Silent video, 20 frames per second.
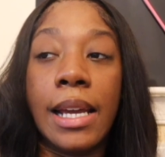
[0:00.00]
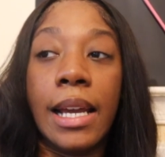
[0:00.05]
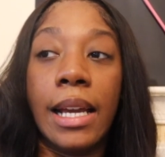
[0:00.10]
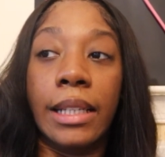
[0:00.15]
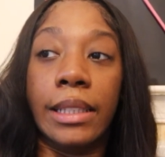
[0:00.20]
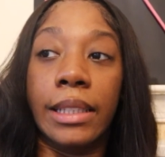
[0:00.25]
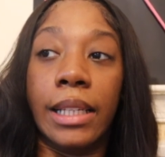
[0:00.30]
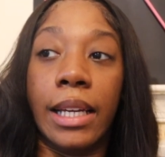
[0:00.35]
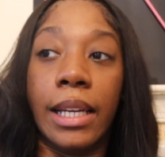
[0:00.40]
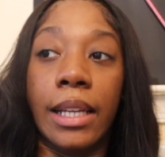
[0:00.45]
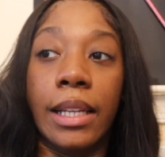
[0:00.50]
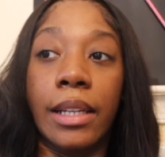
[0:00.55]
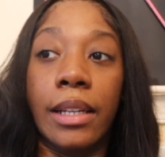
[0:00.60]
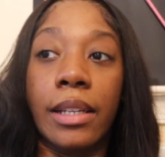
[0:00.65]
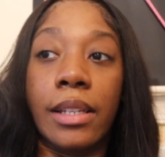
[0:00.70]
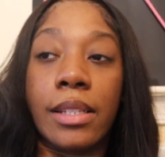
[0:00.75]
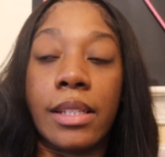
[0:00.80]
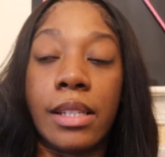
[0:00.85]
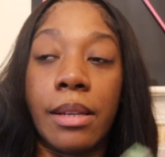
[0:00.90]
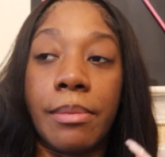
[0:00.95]
And
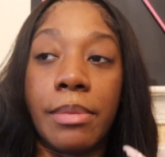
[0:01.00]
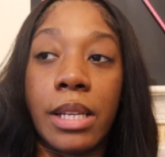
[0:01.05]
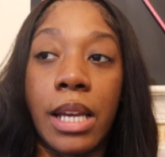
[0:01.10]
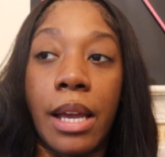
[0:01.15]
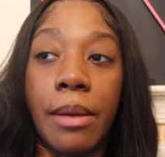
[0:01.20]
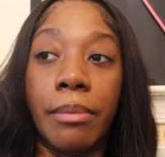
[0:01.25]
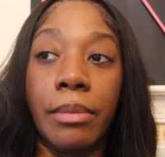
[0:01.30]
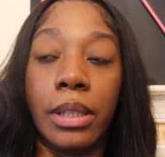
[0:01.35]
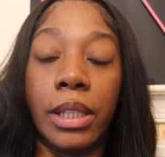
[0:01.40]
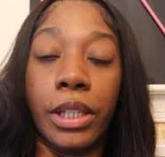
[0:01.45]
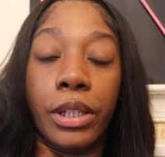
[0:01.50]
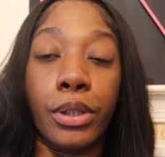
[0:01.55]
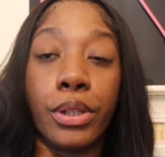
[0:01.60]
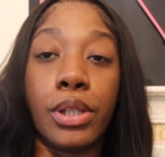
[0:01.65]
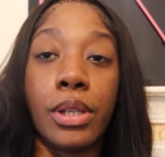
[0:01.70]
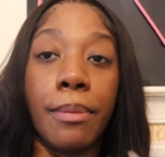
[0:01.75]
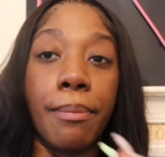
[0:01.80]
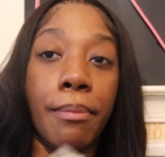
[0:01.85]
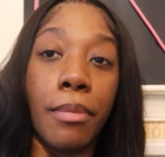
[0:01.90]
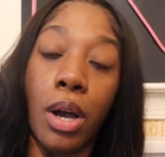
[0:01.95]
then sometime later
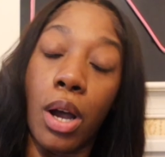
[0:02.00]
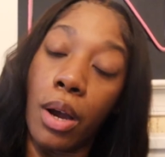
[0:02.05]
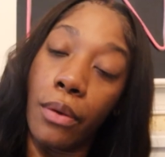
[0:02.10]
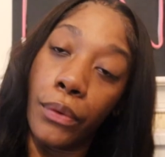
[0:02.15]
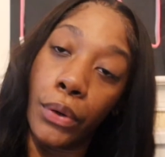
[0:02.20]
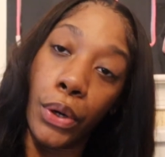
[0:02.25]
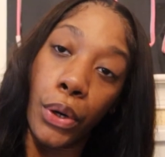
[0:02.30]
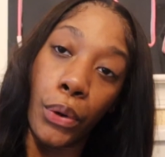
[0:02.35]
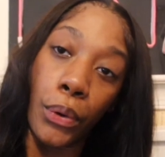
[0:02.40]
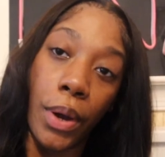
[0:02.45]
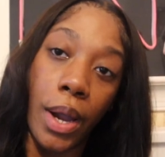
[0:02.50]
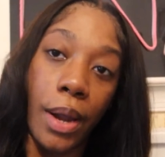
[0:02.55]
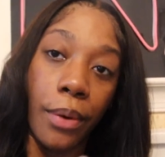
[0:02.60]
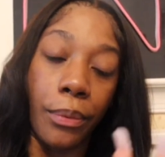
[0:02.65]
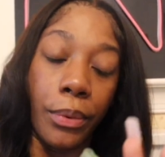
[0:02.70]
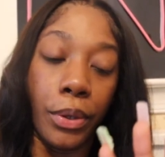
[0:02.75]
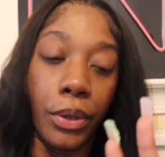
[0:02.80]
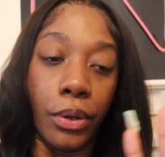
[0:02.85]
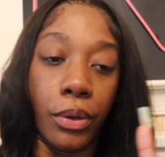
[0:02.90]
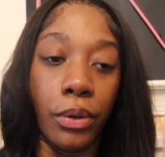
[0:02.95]
tomorrow, I
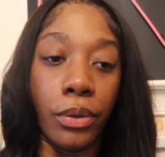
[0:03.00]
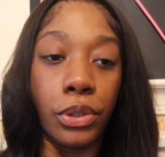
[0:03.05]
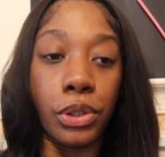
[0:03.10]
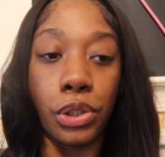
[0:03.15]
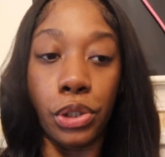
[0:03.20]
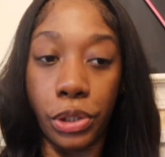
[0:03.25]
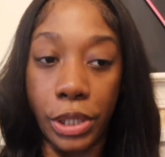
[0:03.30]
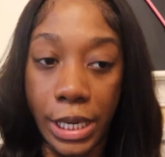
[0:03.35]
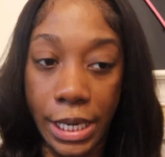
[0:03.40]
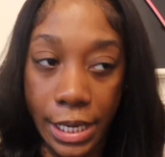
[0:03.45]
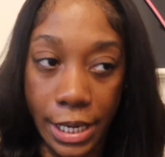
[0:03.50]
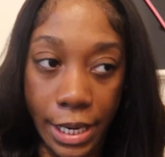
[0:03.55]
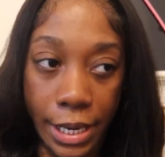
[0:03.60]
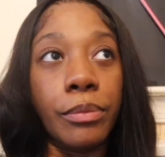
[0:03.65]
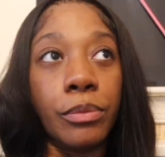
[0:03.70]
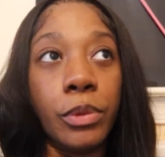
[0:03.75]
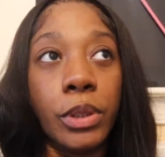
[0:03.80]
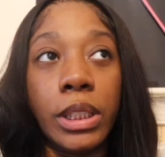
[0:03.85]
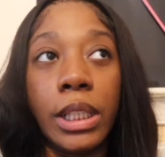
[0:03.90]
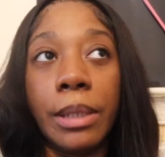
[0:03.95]
will straighten
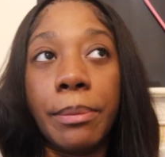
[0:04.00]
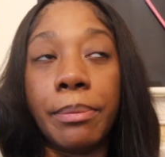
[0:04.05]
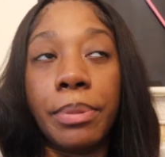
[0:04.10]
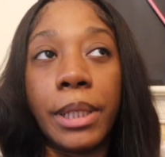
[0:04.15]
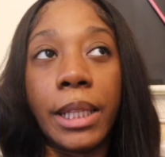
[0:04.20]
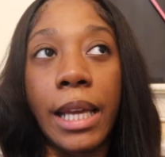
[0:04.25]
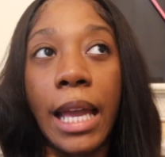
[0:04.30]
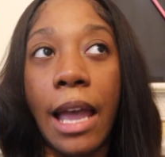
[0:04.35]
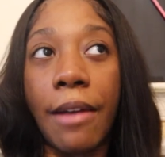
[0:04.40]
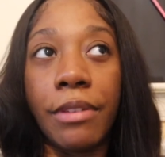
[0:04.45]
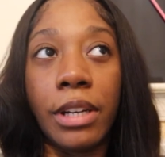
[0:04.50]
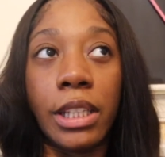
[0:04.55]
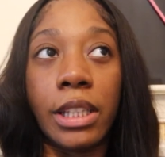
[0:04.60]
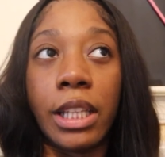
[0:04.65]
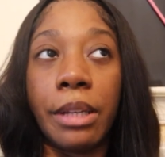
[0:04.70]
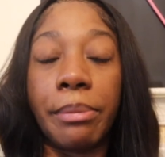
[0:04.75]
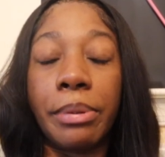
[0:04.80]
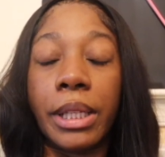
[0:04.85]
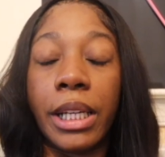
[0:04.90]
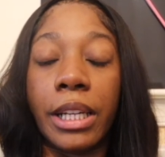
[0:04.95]
it. We didn't have
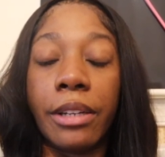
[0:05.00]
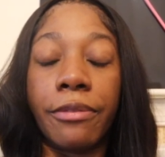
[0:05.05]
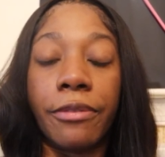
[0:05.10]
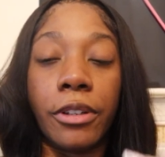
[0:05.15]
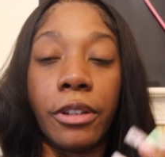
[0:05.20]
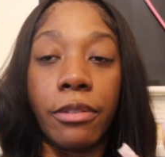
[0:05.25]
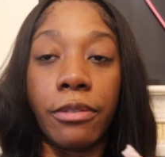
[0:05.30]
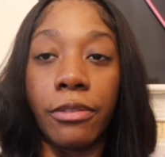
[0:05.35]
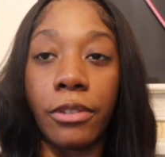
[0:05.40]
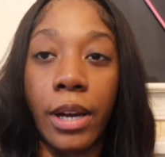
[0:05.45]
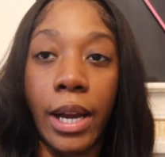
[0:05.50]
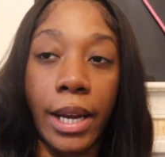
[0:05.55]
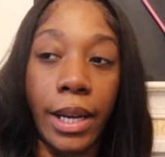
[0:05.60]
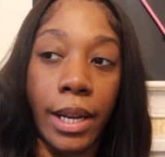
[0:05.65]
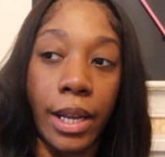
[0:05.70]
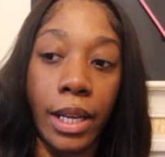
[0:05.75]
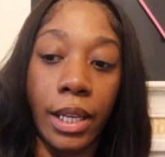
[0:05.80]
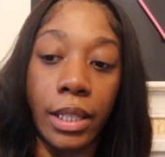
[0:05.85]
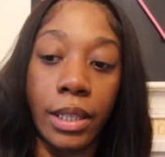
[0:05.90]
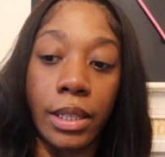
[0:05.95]
anything planned for
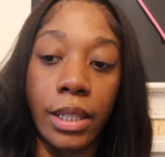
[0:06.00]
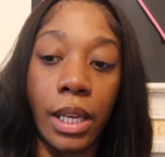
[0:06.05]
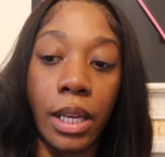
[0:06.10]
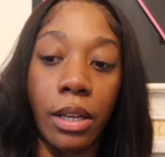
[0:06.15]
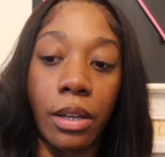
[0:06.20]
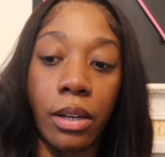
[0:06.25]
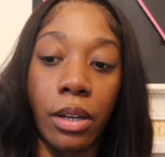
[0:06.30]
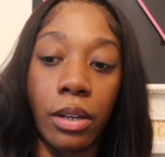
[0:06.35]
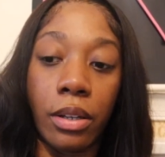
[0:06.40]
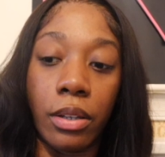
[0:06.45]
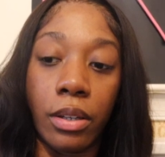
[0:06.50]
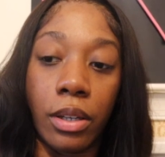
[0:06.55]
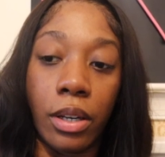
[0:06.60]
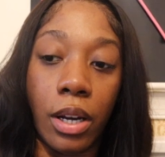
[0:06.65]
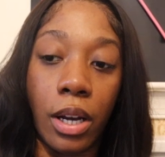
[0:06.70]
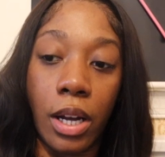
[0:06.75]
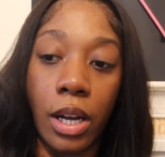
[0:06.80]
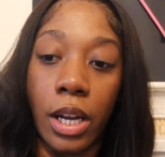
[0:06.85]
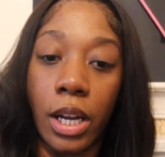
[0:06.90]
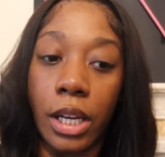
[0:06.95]
Friday, thank
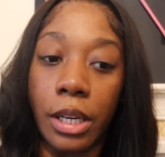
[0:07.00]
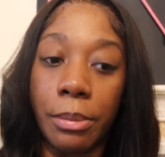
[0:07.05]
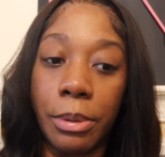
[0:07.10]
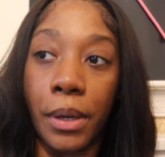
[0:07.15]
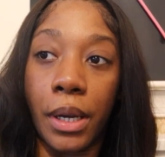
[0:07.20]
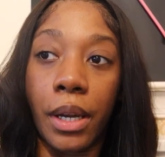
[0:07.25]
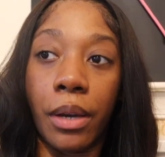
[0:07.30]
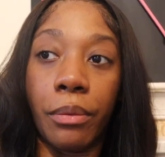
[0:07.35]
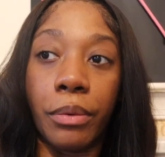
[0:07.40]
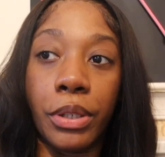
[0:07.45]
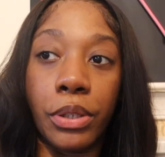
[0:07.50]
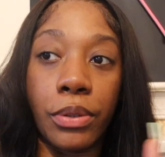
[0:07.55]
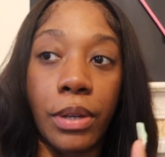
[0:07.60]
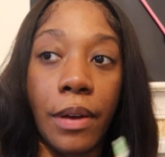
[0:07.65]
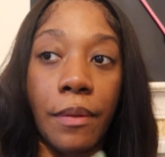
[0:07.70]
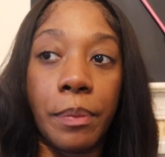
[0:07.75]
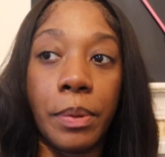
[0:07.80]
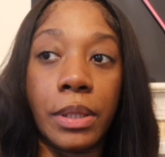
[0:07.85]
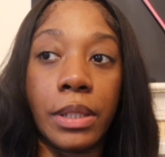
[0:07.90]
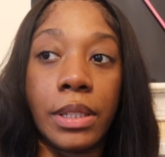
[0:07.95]
God. But we do
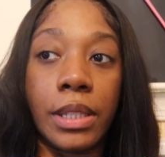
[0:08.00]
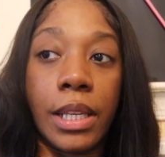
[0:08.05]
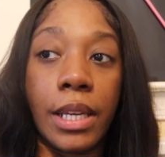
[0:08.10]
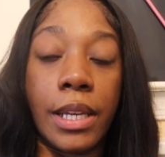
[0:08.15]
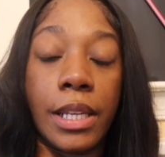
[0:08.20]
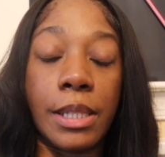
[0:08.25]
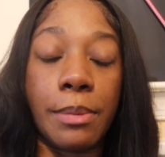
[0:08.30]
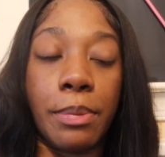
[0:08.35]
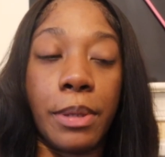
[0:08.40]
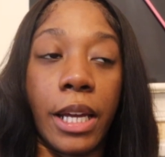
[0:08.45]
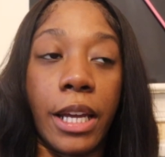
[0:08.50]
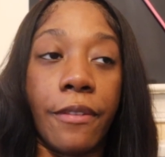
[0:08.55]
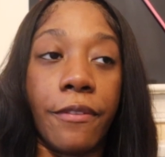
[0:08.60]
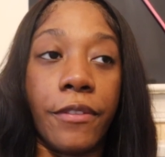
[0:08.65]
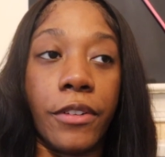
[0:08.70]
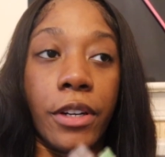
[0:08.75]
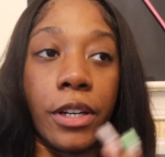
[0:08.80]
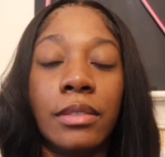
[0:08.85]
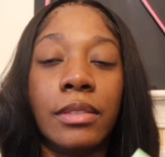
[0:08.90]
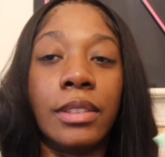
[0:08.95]
have things planned
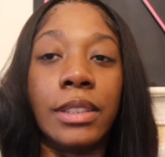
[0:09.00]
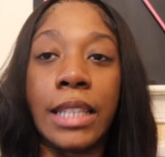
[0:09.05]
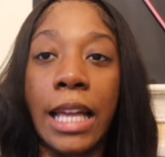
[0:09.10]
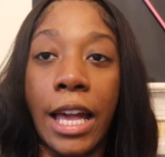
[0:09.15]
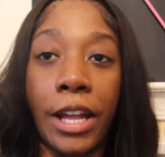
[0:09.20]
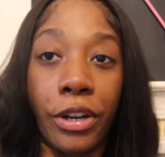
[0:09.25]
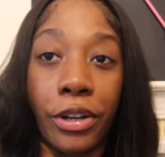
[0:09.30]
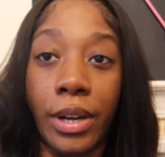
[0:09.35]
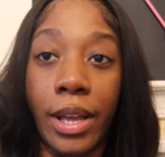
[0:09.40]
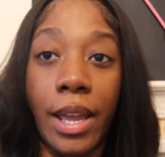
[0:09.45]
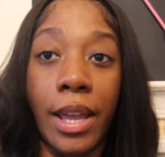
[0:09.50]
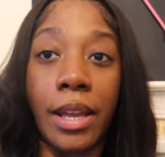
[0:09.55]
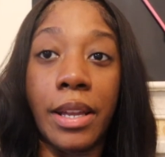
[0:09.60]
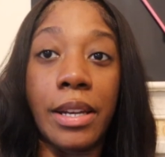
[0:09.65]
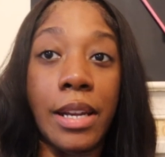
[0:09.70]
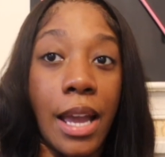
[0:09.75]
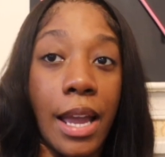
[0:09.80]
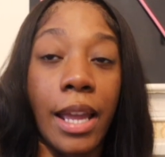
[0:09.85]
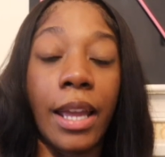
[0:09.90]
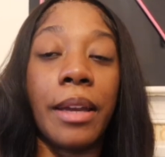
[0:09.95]
for Saturday
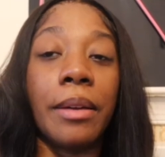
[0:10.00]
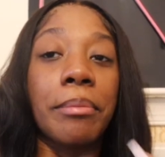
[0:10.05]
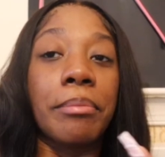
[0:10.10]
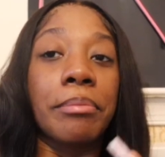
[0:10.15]
night,